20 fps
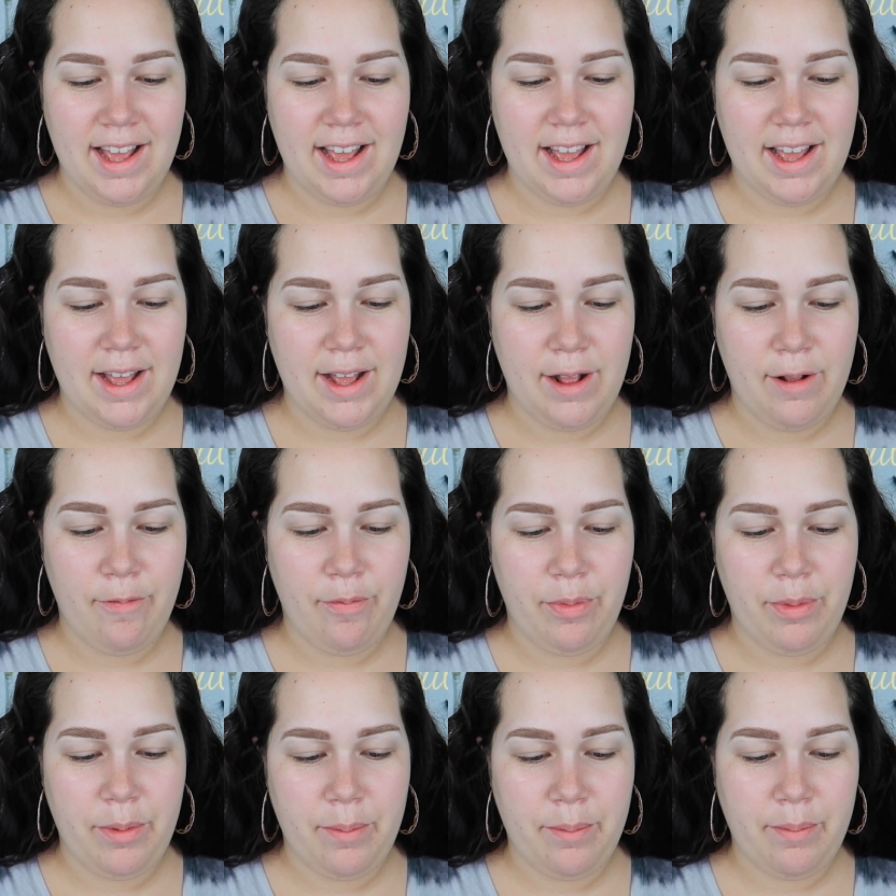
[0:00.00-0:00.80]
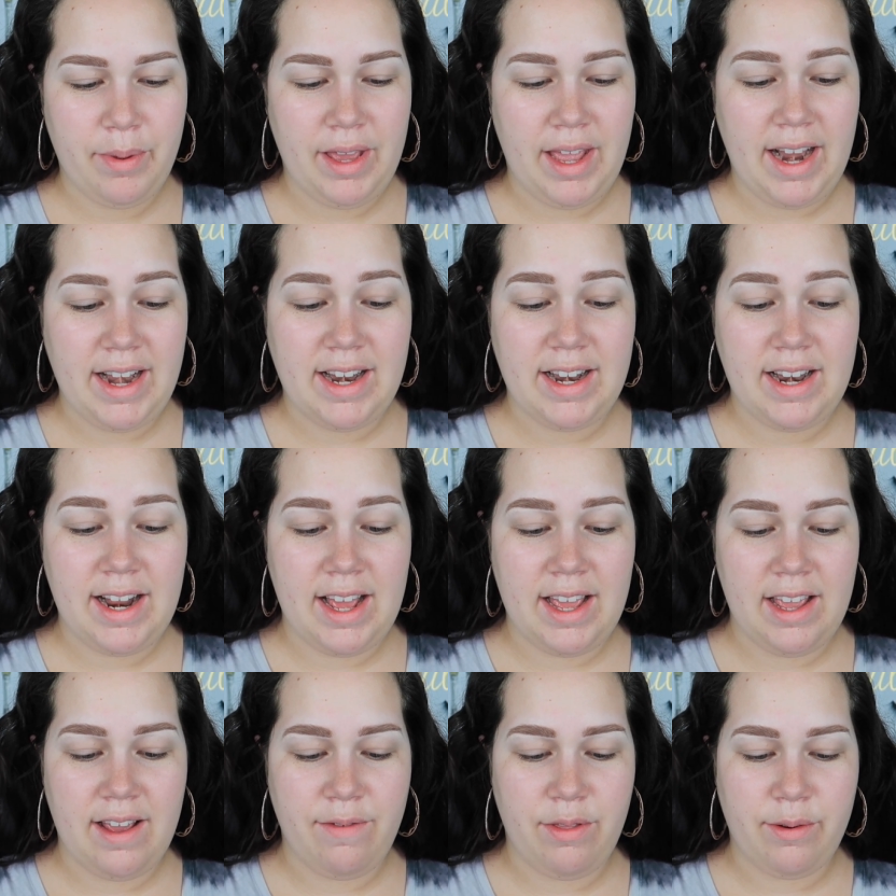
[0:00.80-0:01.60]
But I did
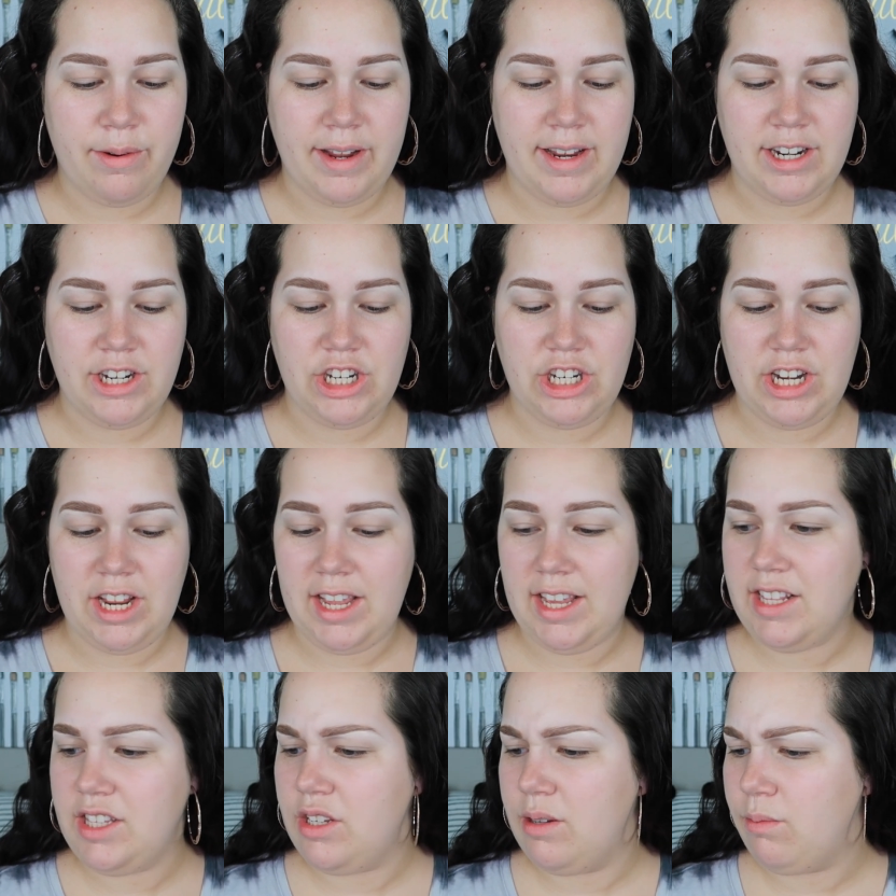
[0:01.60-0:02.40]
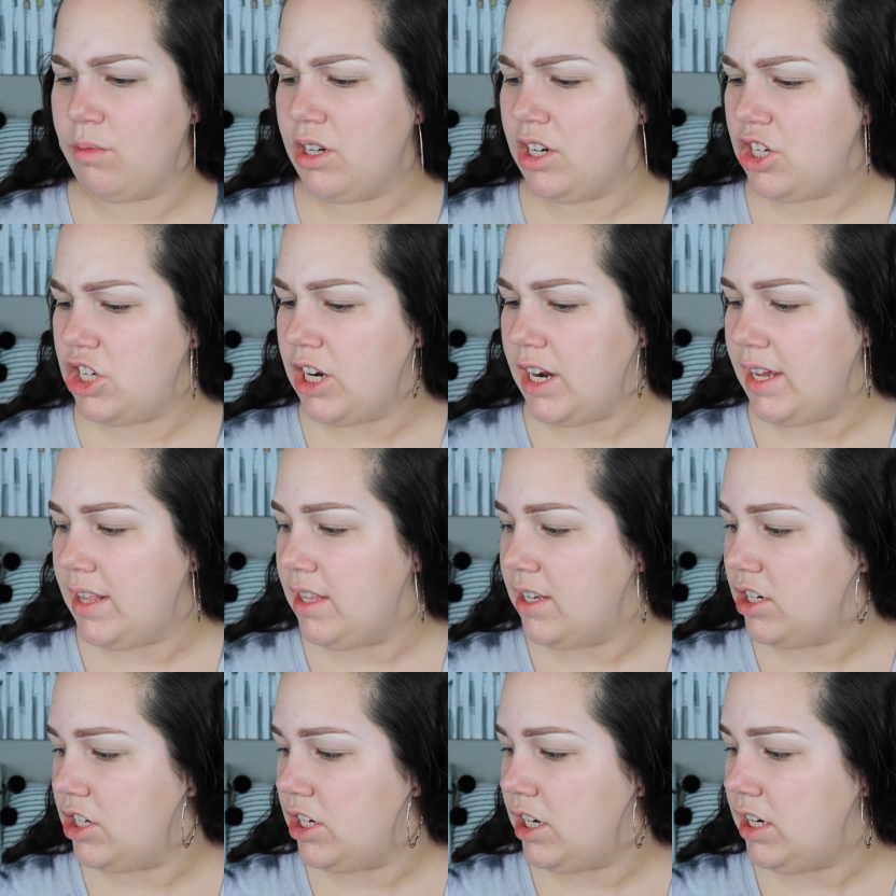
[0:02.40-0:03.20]
not have the right shade, so I'm gonna try
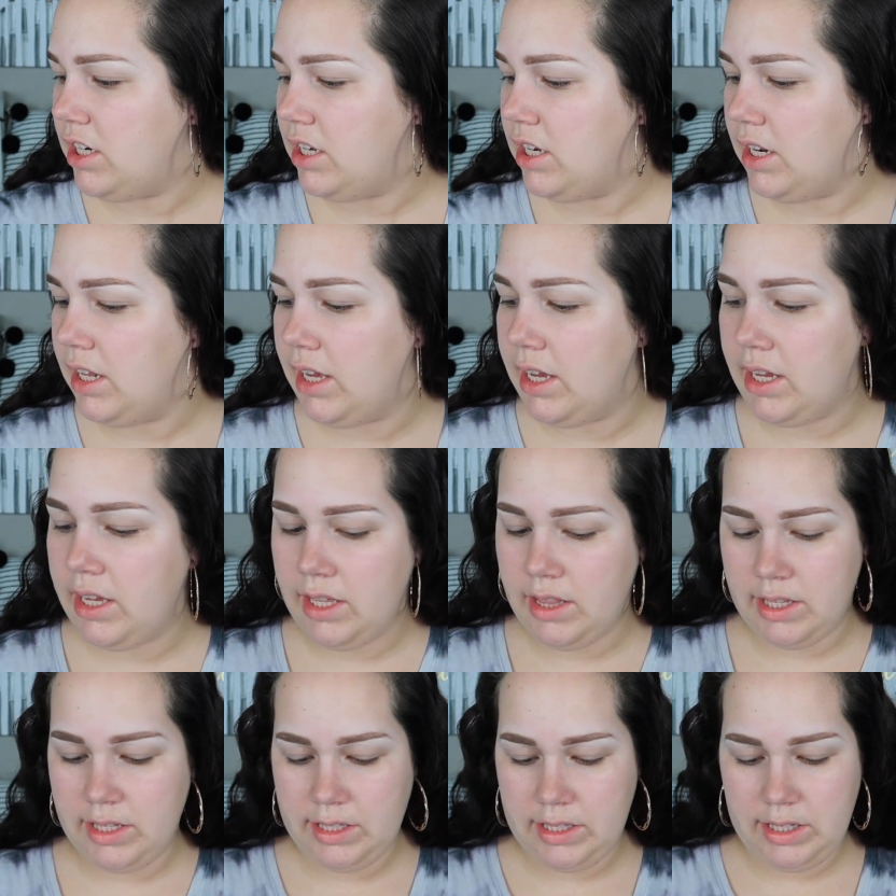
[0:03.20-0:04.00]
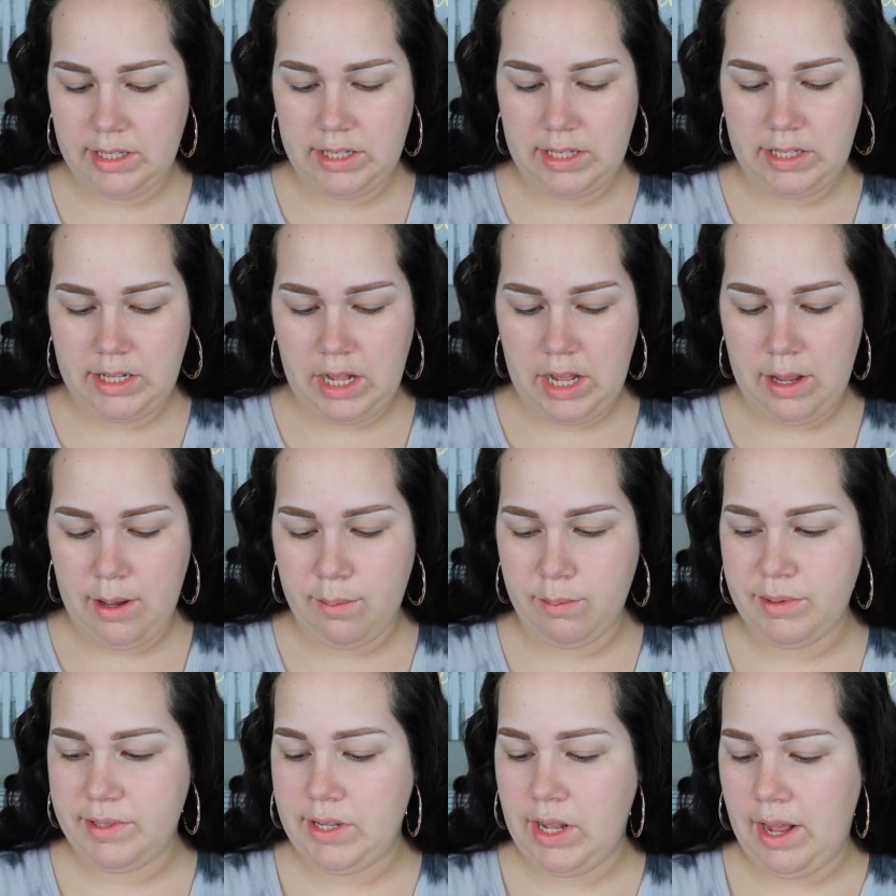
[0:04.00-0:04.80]
this shade today. This is
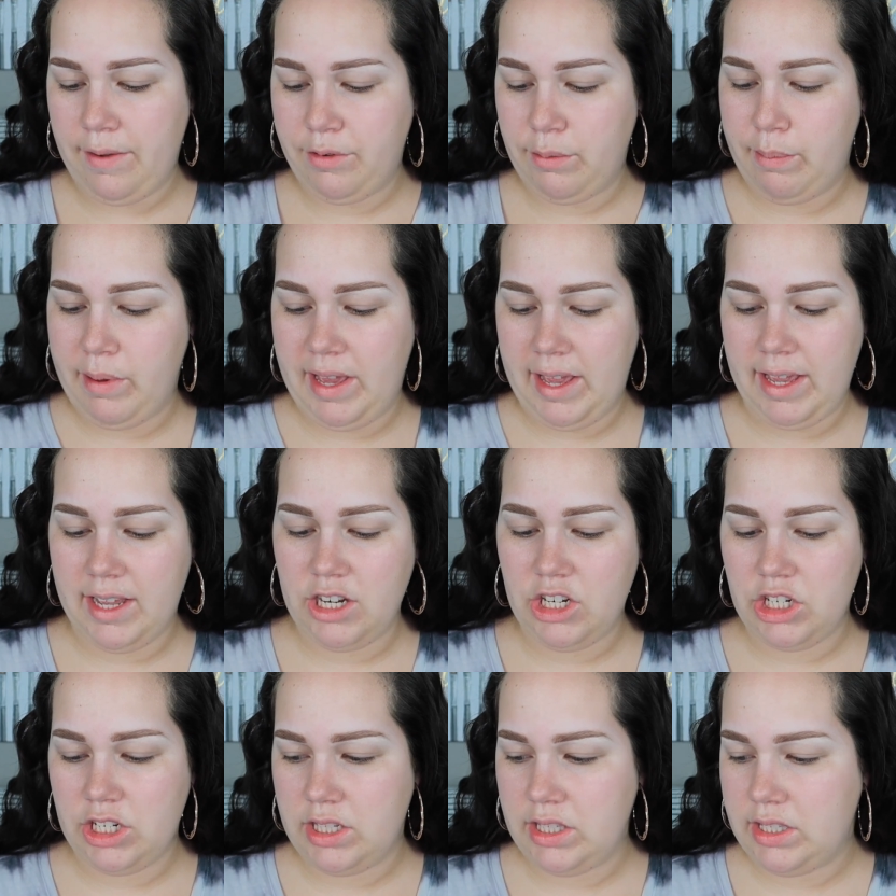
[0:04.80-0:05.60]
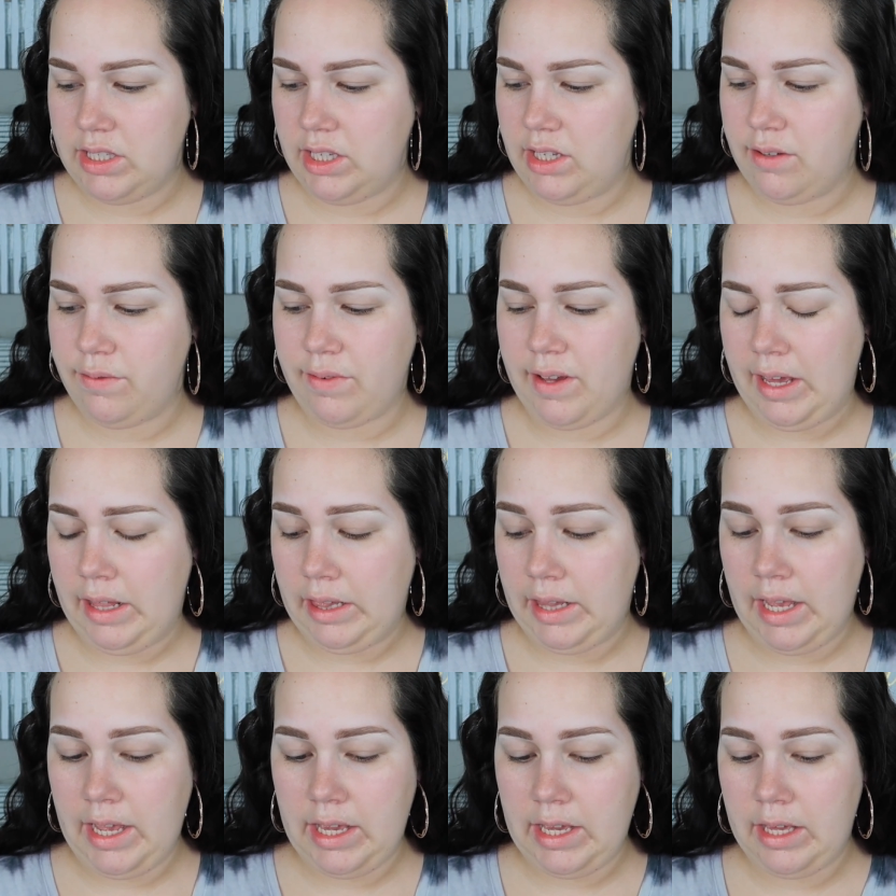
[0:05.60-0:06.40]
Soft Beige, and see if I
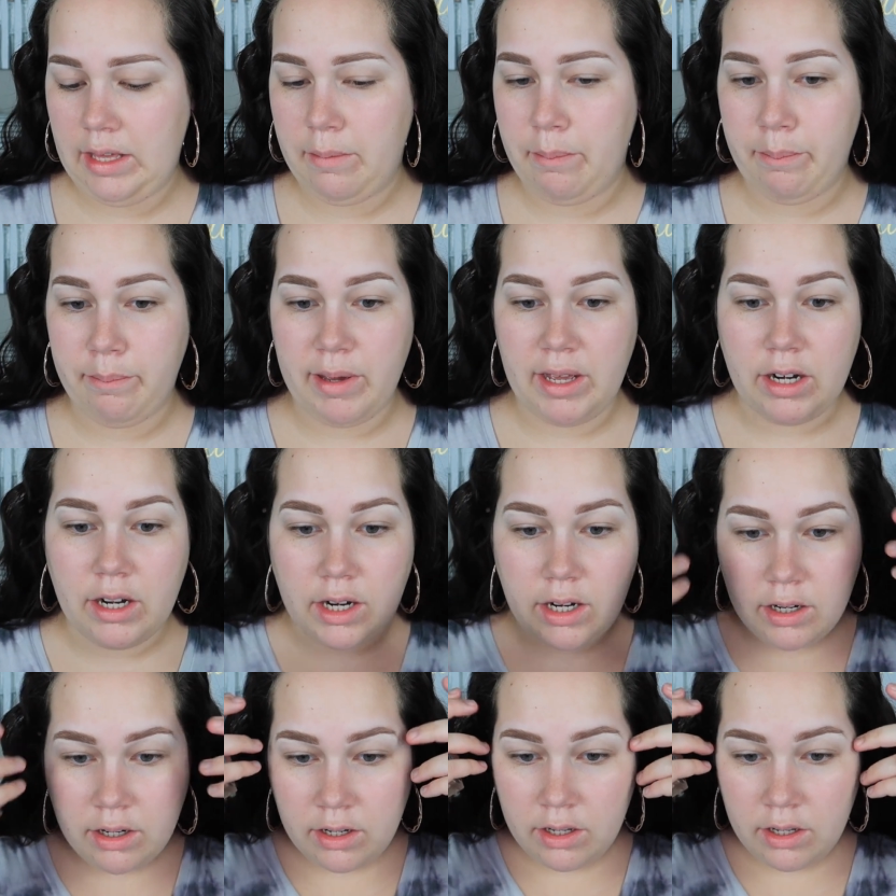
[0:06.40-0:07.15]
like it better.